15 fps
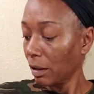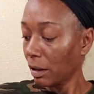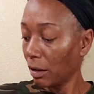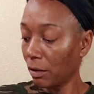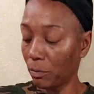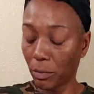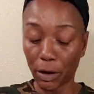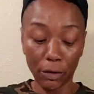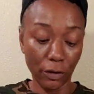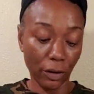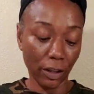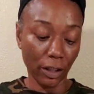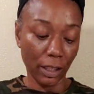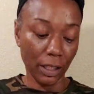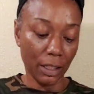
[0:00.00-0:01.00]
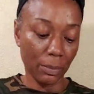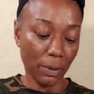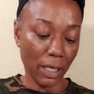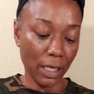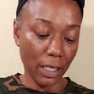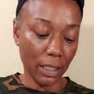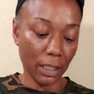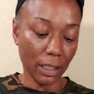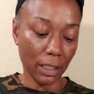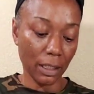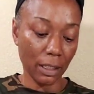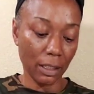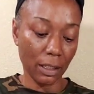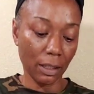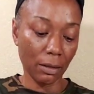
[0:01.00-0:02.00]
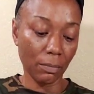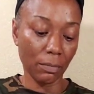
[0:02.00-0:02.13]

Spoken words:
on both of these pieces.